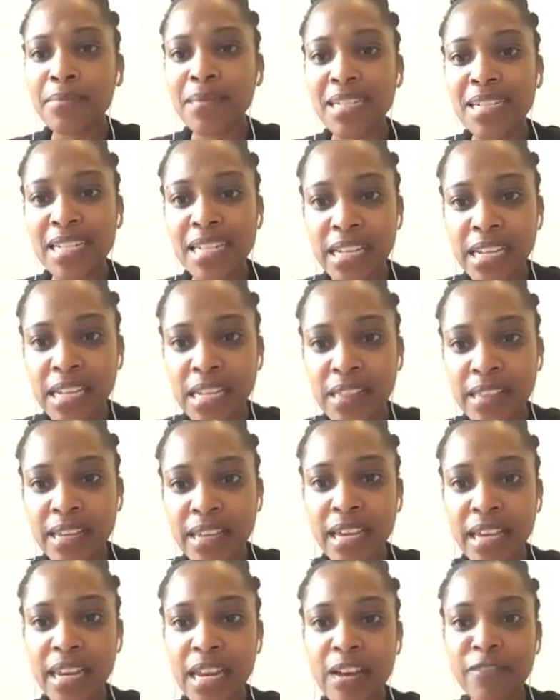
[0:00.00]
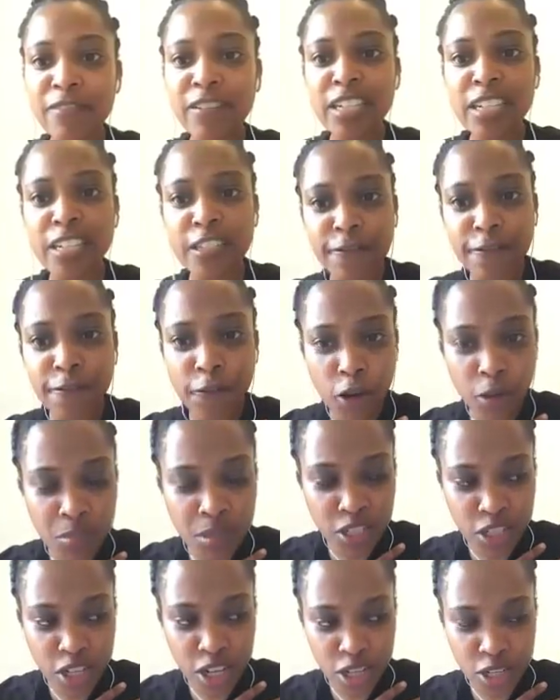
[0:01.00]
D, they can have a deformed
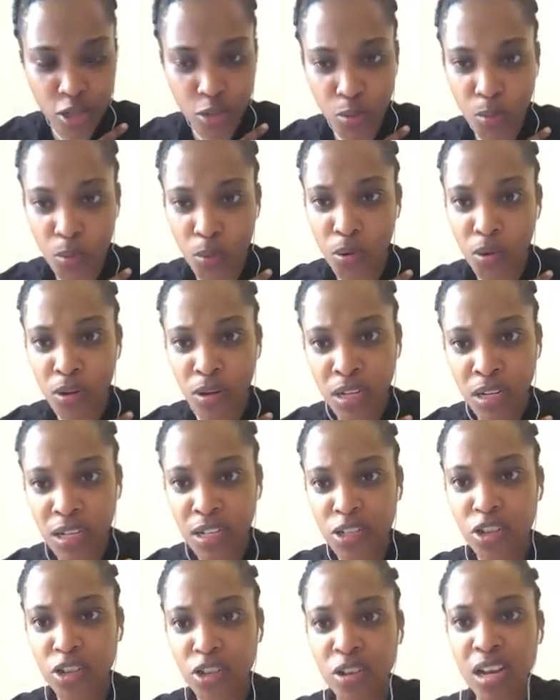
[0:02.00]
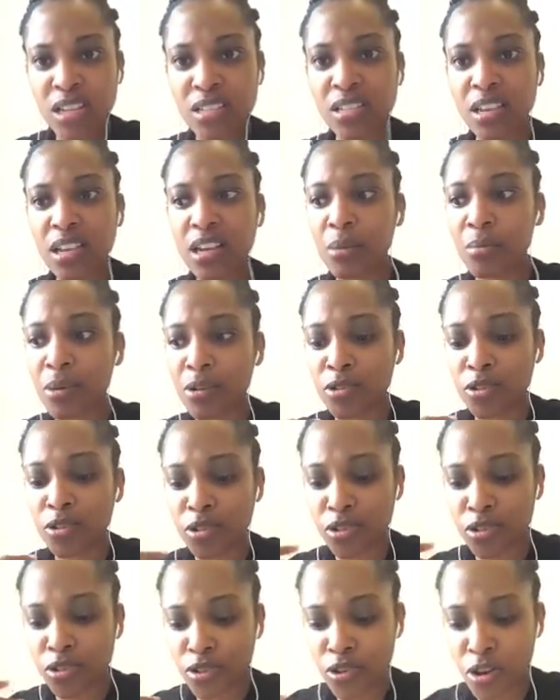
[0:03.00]
chest wall. So you're asking about
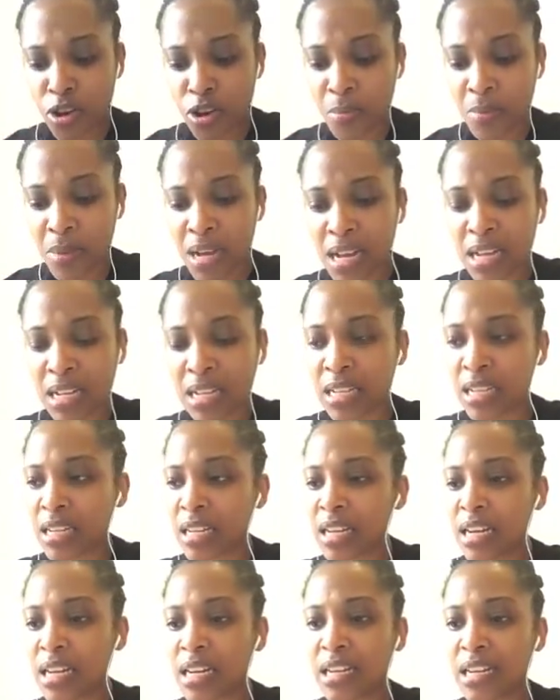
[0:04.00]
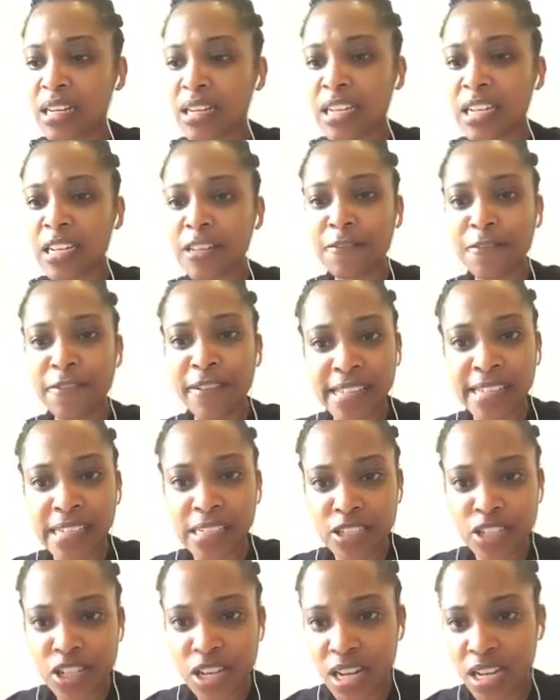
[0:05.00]
trauma, any flail
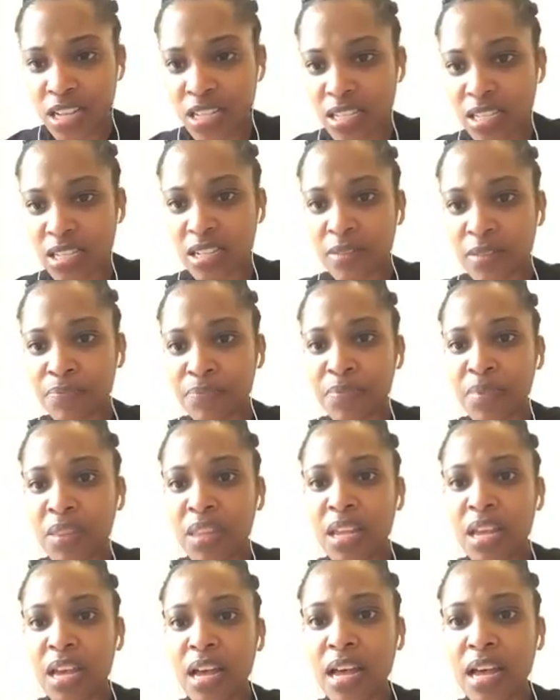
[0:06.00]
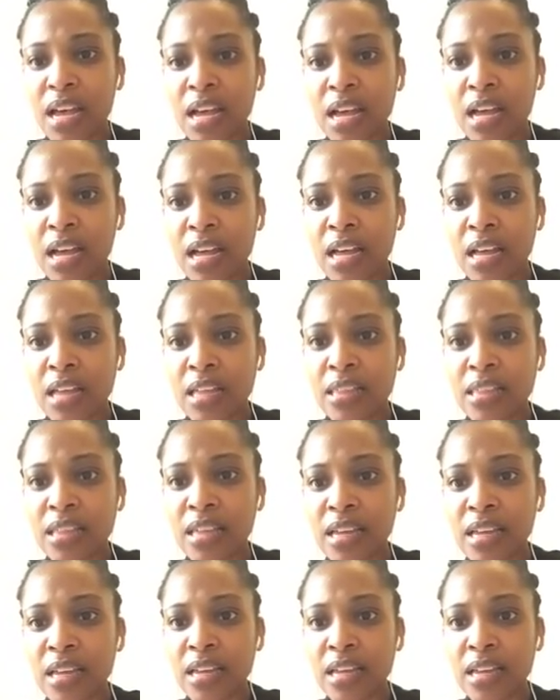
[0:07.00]
chest.
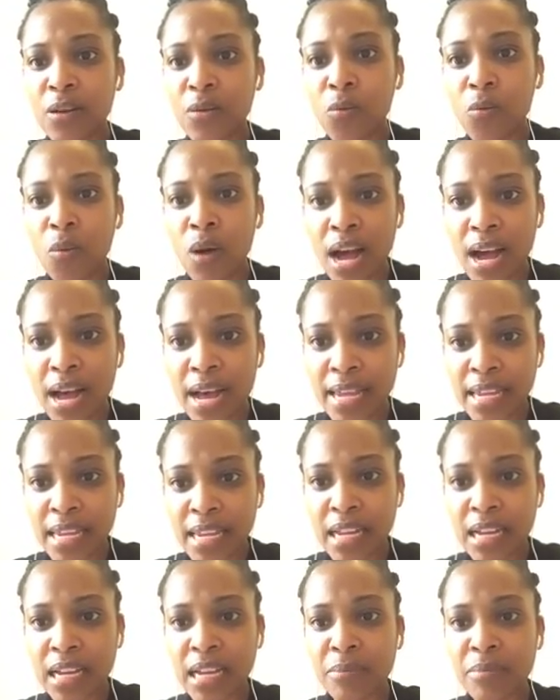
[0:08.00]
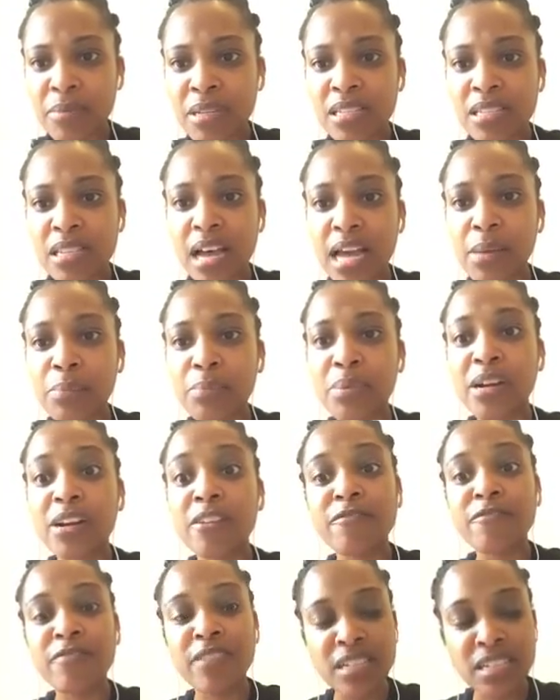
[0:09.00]
The Y is
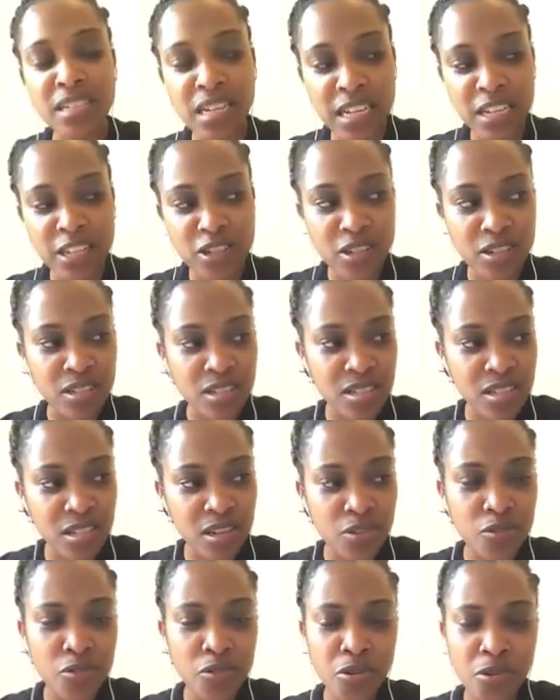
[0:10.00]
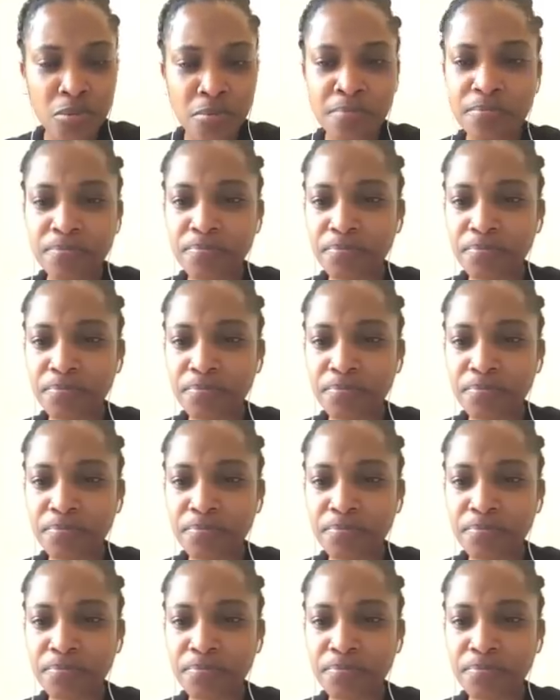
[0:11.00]
hyperventilation syndrome.